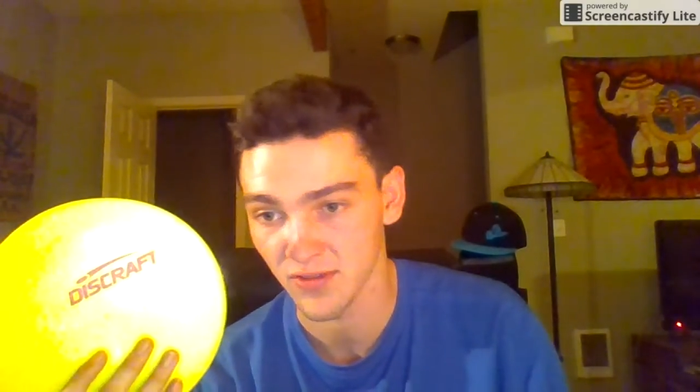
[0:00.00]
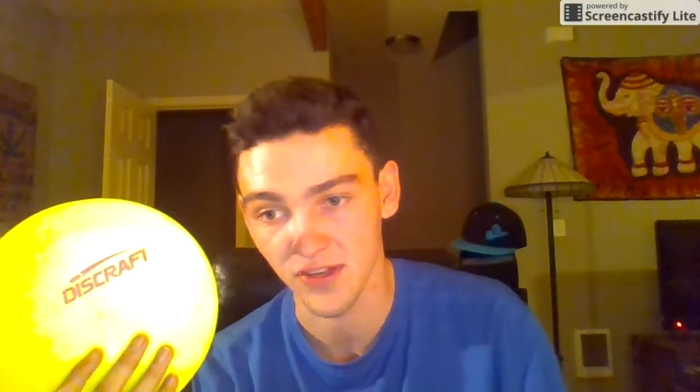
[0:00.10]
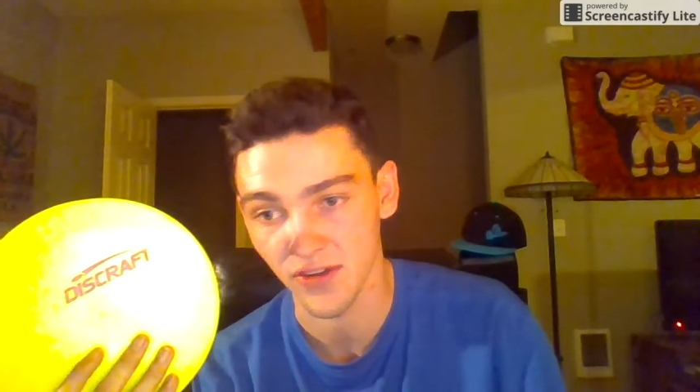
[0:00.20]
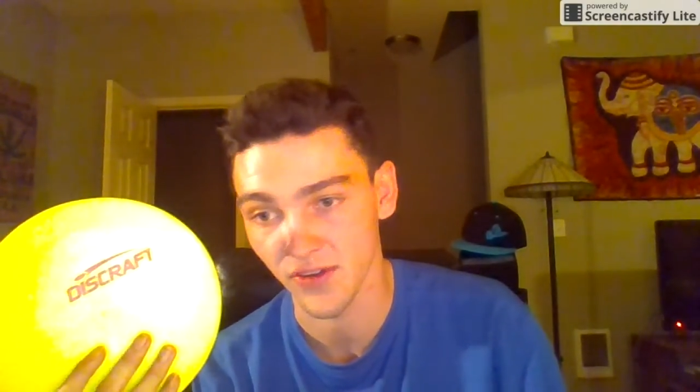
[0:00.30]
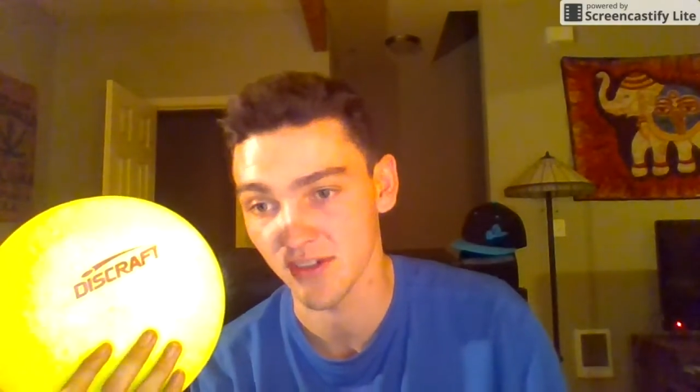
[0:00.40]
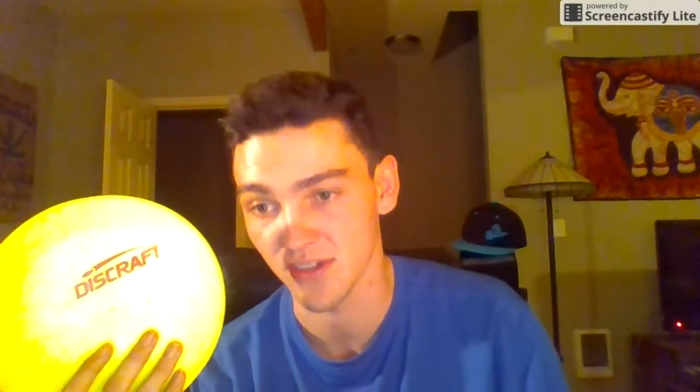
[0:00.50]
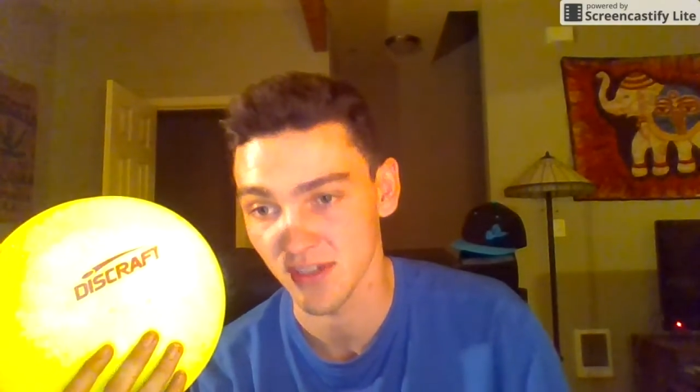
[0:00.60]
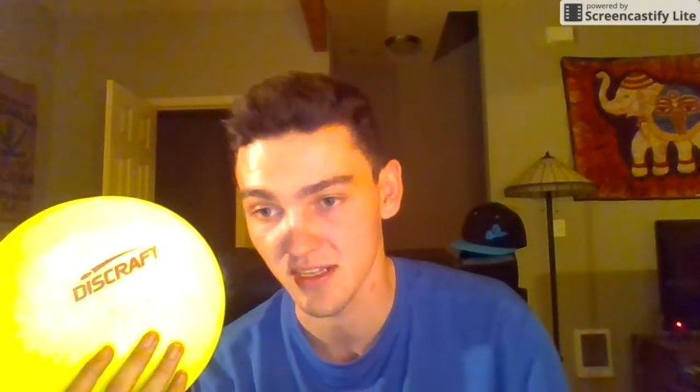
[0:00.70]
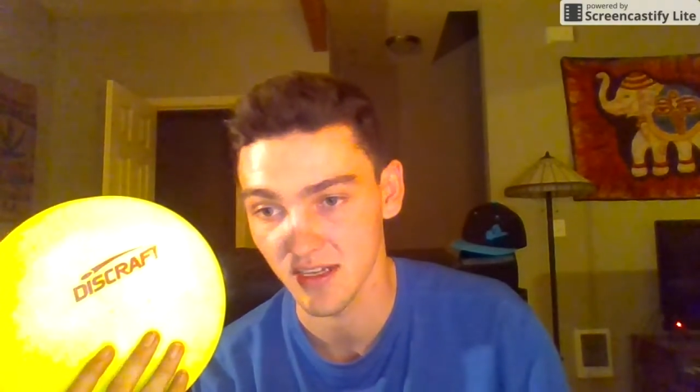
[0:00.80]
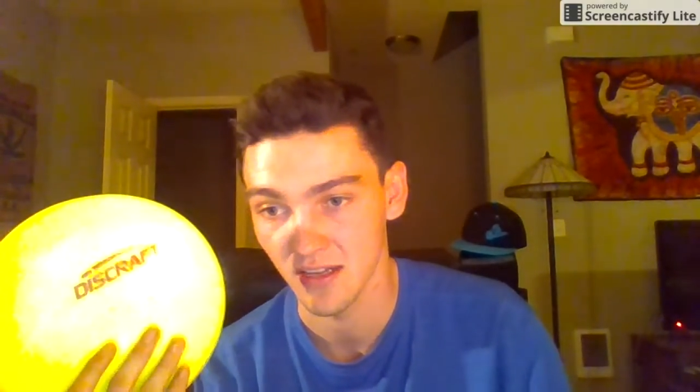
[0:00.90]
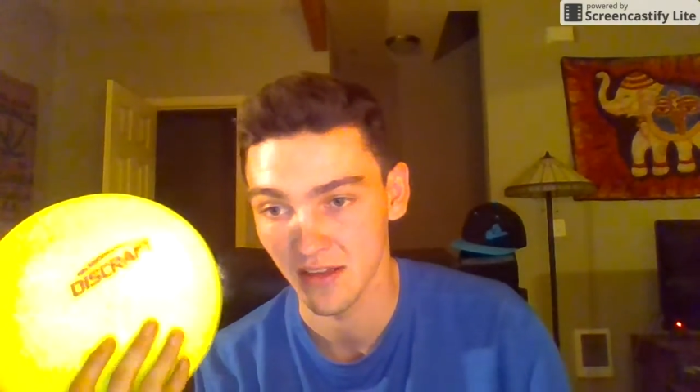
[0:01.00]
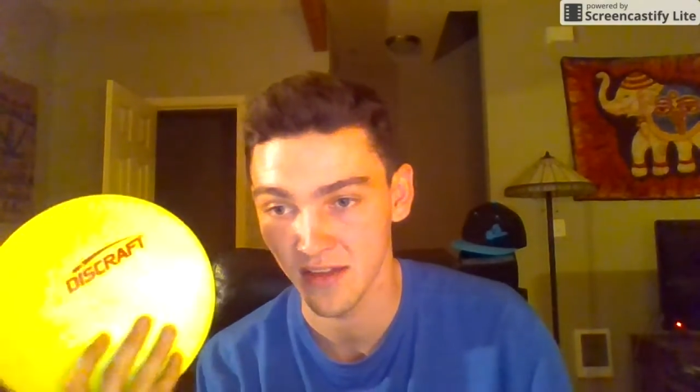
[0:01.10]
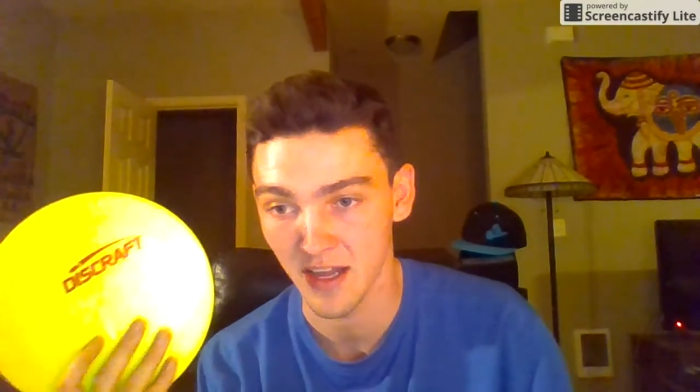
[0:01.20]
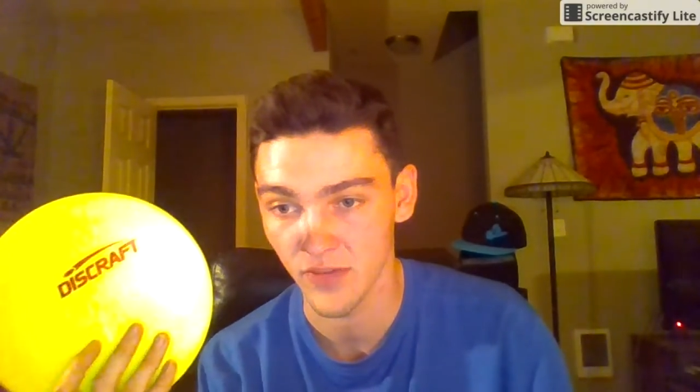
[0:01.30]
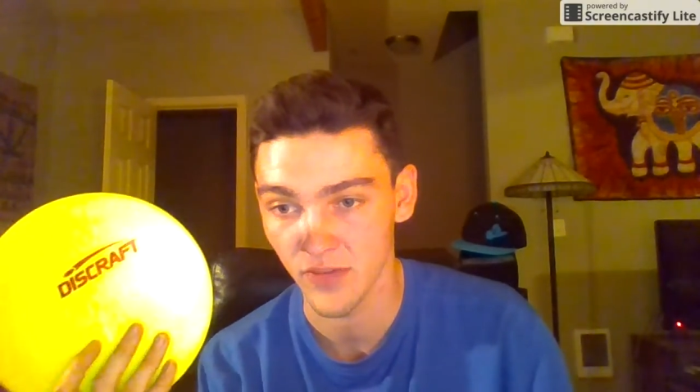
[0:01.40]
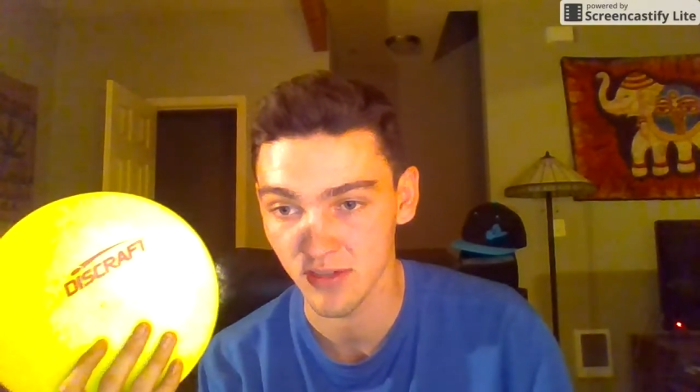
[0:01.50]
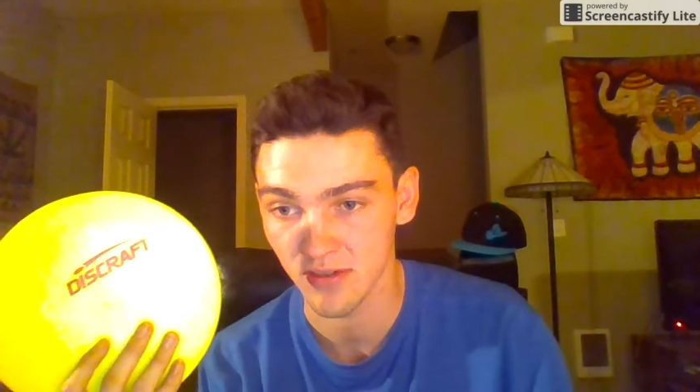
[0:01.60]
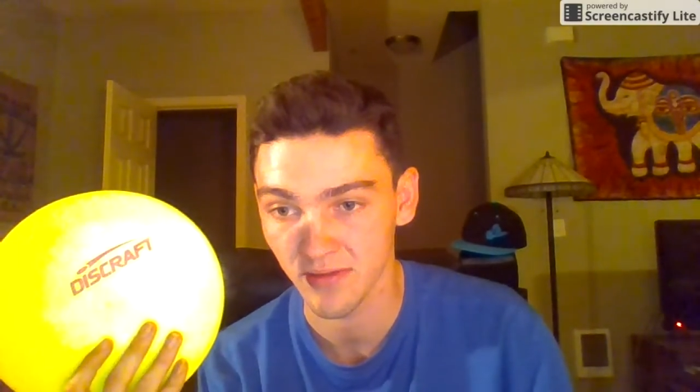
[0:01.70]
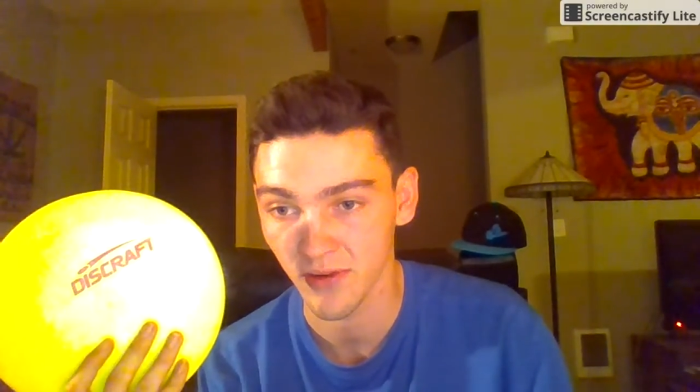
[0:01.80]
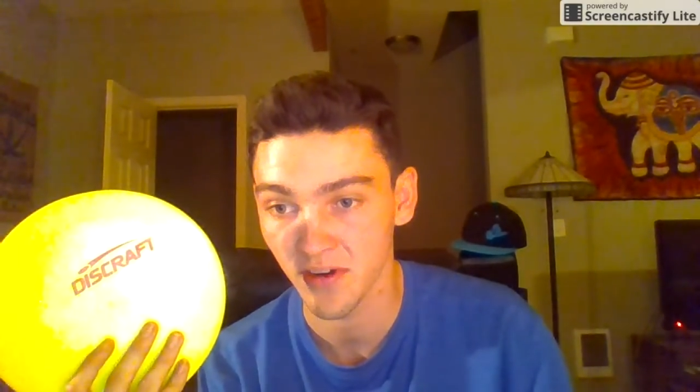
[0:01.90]
So there's just not much
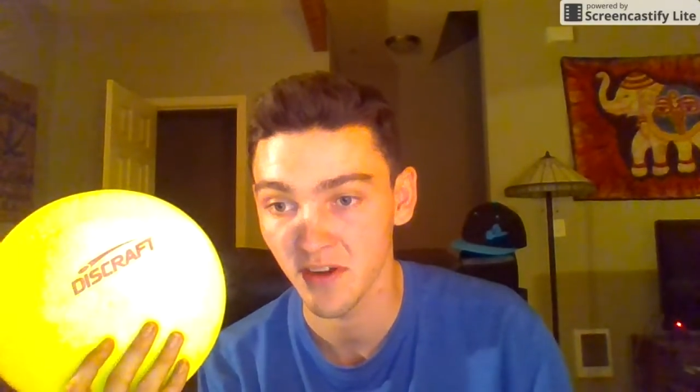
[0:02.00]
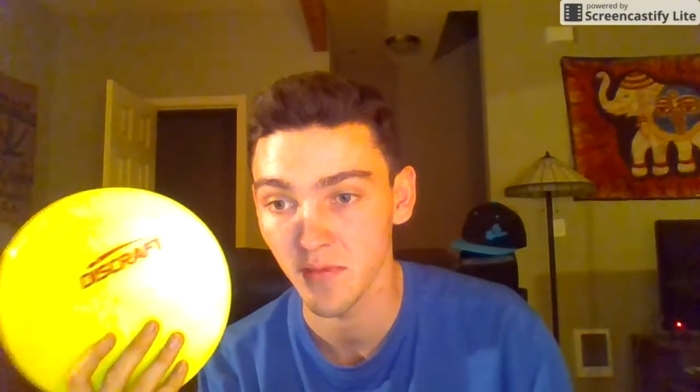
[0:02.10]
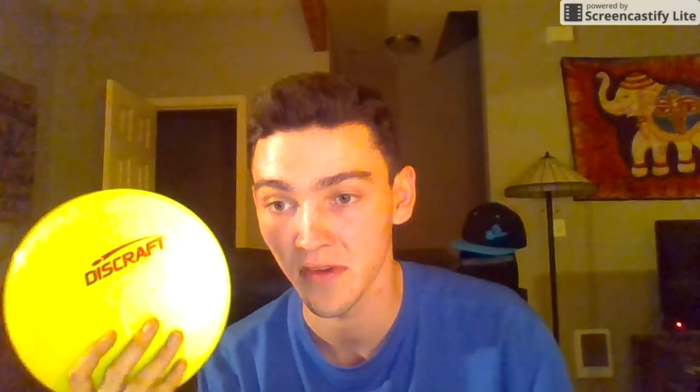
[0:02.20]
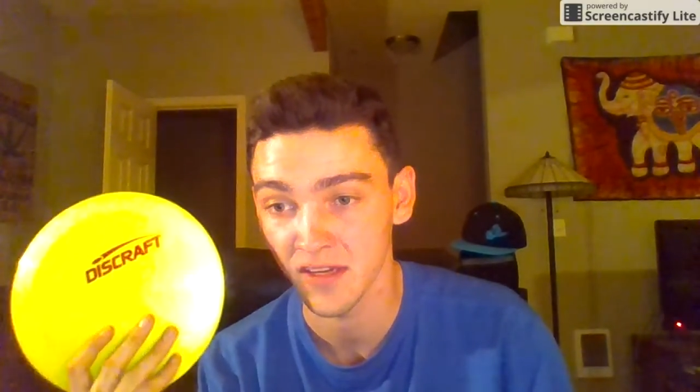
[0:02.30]
use for them.